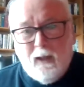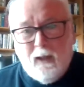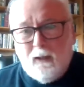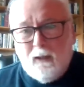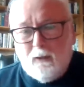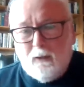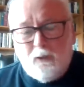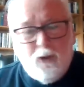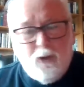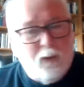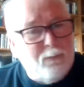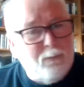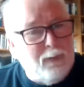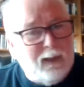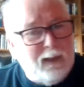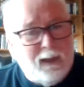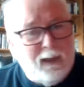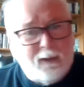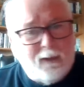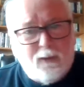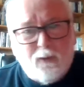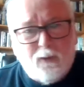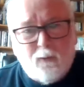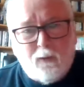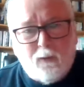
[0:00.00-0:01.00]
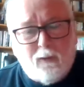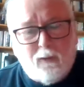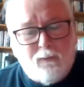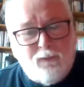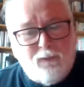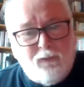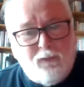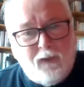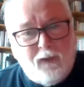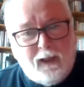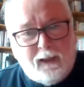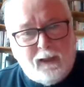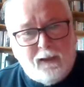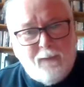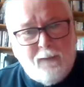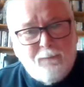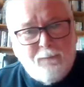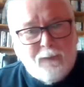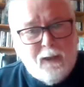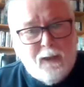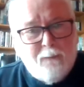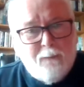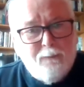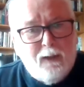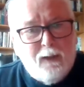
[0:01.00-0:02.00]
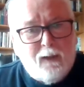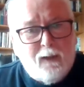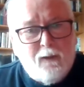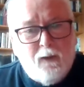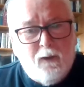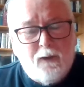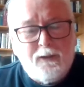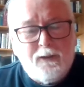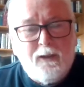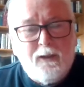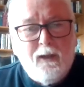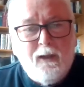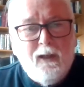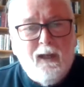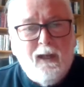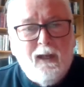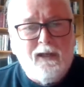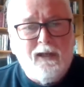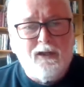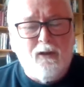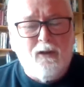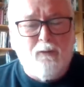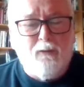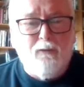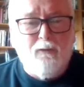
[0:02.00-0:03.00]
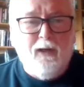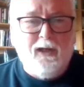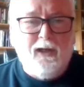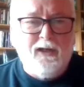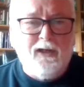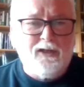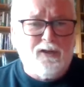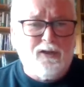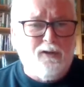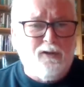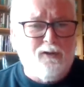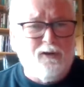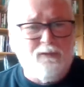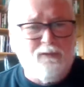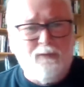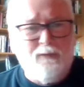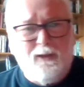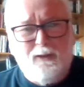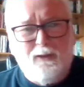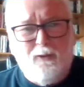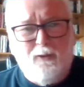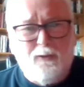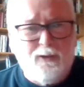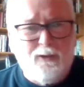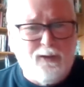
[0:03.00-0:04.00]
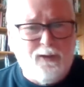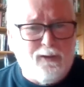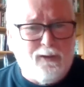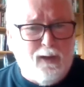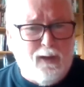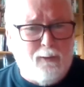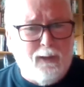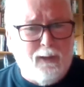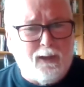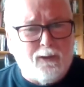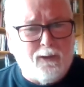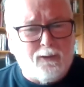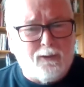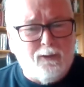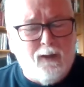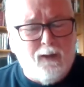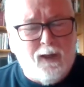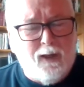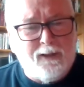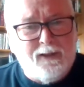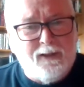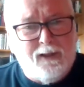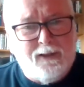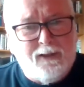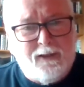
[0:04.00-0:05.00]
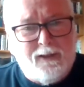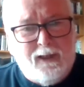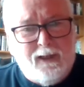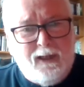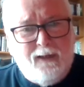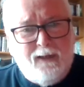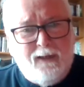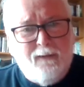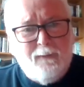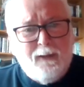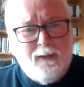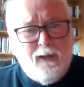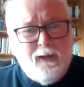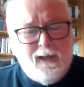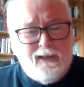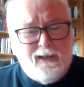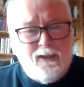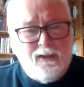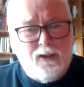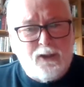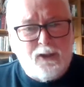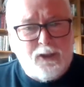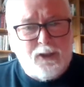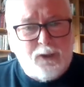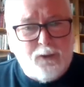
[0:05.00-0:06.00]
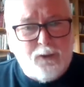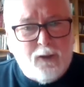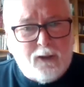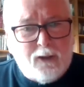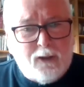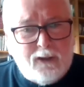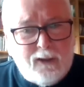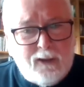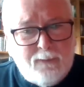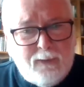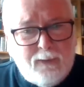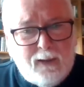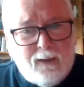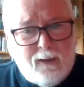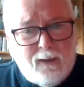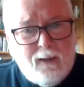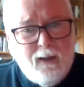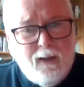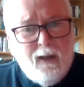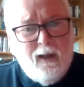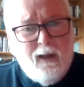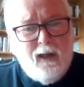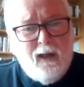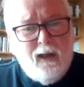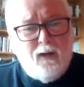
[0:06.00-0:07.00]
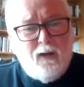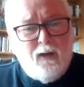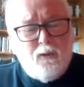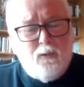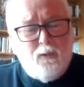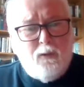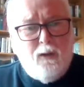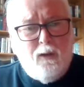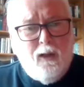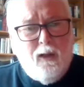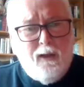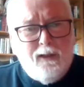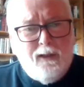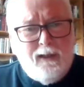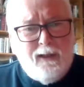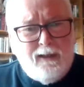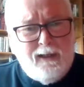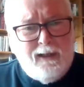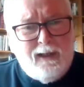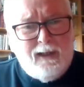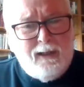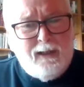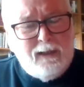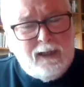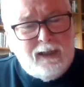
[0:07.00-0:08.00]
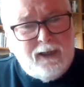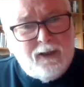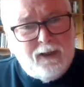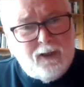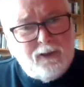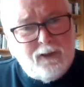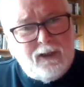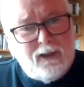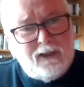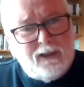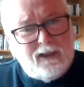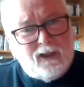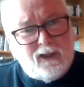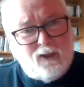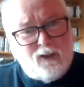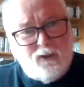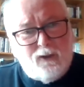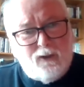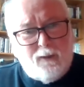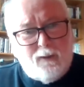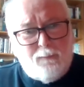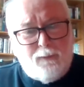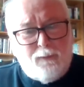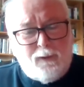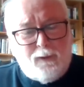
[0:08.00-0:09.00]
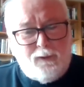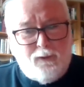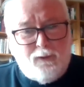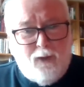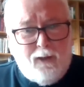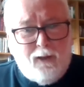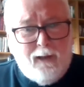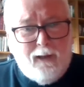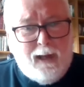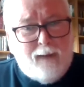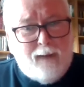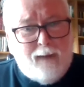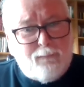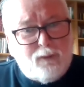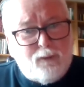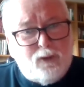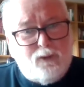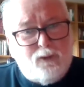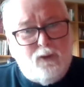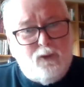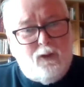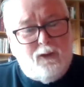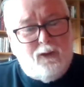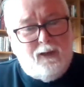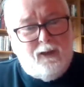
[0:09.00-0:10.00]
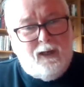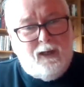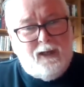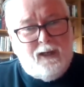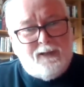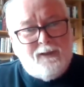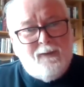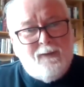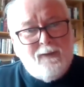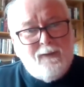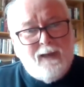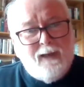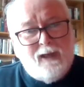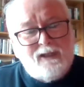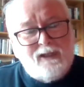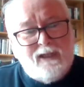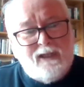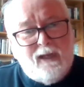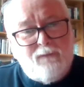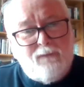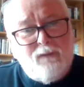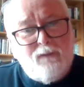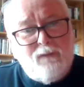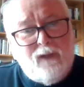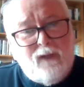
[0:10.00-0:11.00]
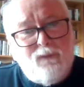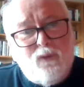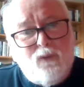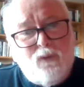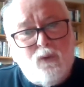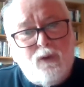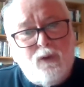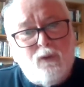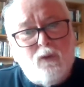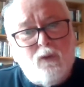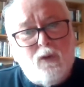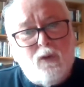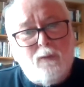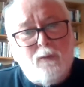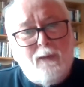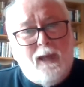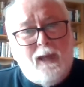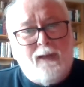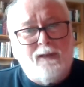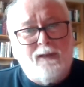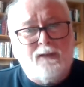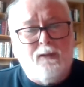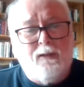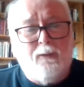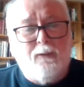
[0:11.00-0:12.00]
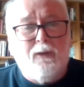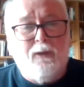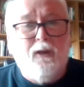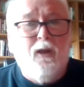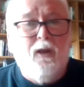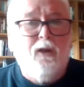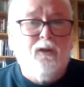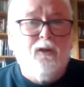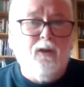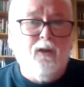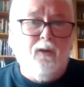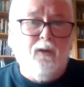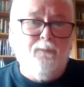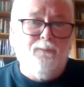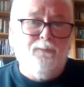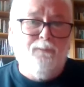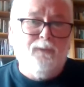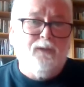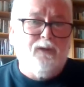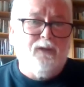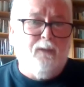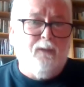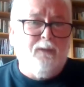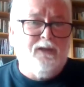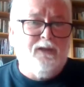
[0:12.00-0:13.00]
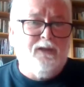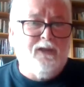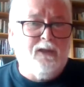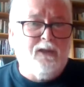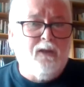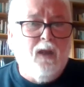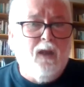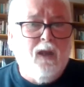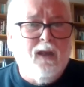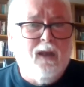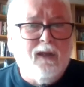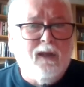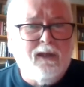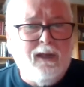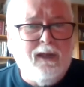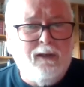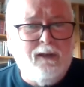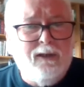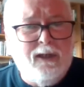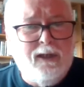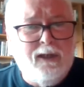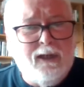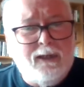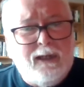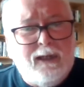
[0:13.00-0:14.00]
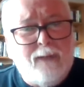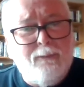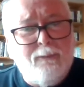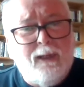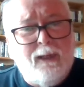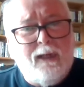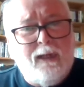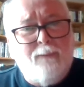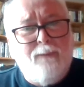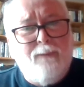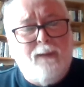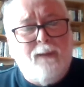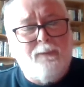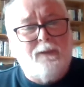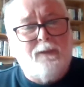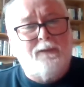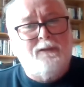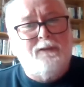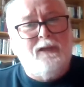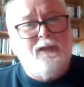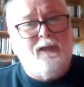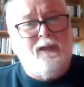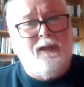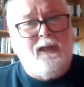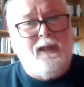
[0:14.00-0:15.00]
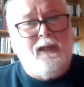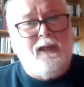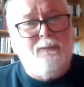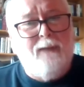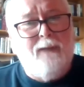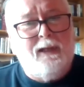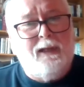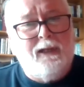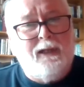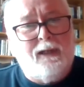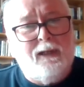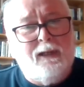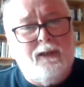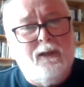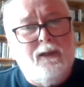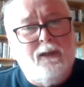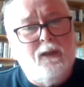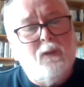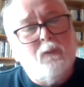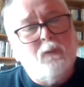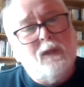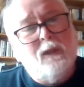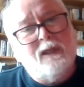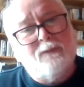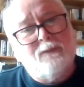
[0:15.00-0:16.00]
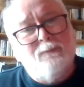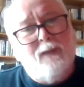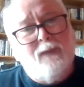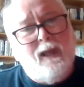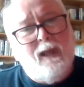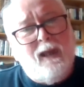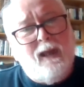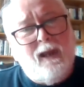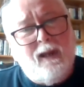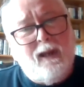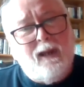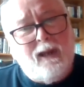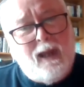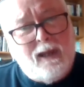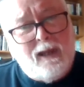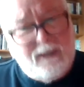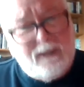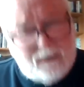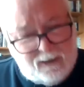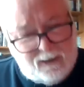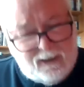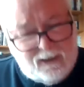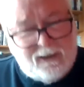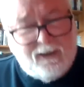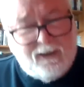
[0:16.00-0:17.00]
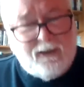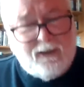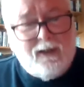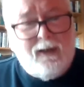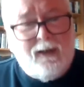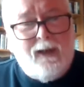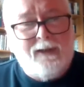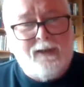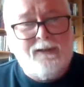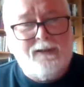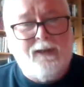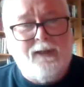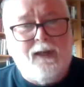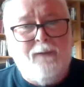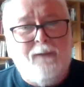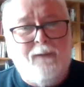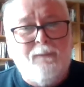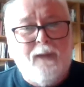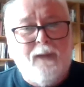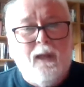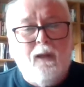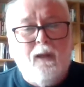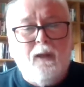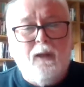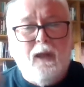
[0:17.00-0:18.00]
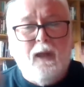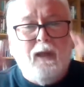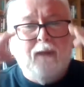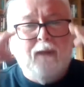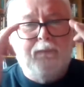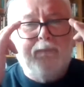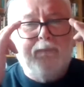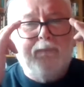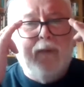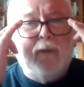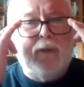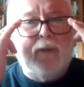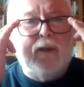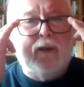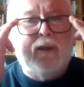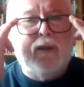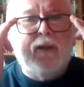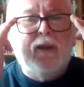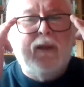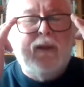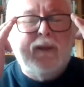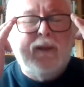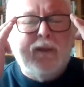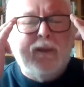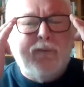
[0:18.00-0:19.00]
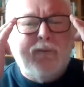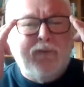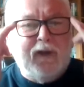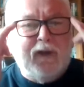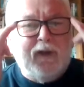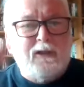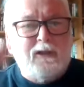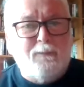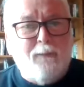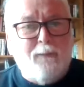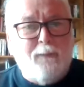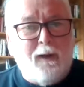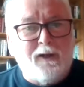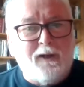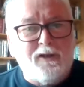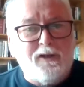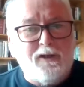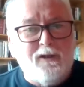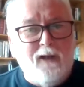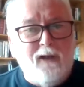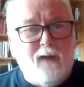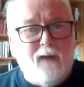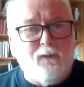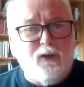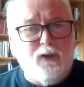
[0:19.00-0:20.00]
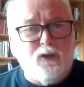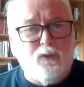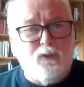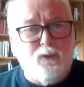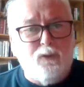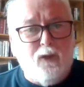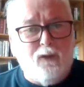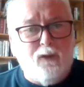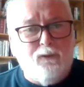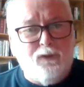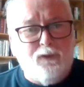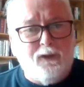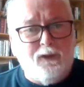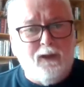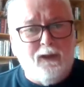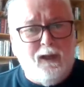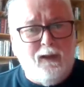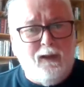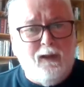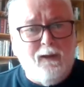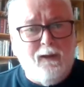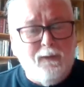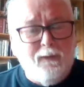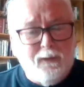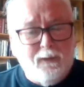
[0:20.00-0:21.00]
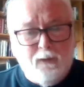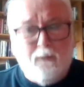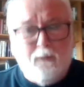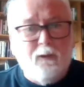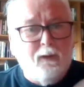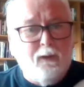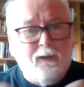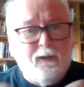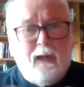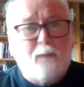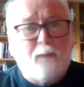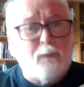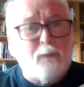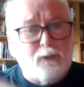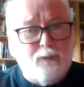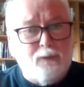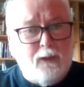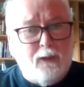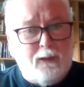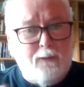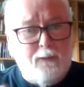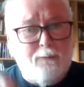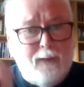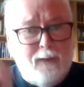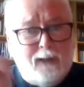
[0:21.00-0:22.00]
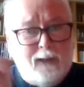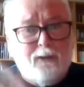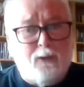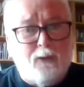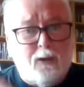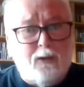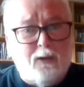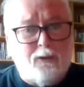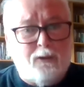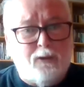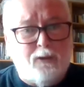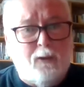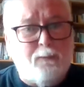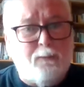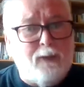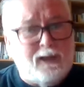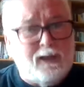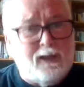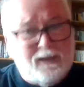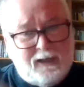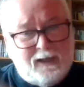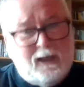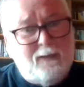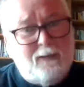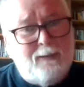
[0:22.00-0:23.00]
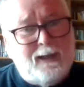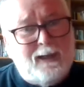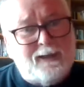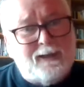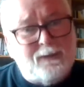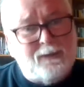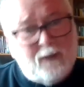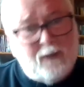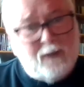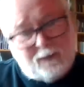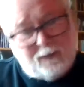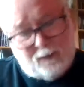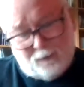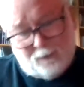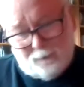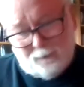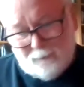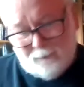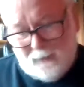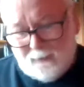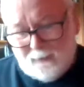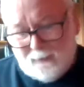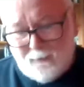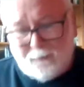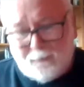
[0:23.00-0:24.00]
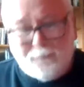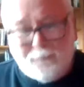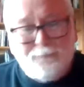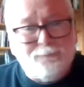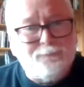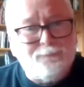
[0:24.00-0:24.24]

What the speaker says: could be a total fake, because he's already sort of, coming across as the indestructible hero, the leader that they couldn't put down. After 2 days, a 74-year-old man is coming. Now, somebody said, can you get that many people to lie medically? Well, as I said to you last night, remember the fittest person ever to run for no, that was written by Donald Trump and signed by his doctor, so I don't know.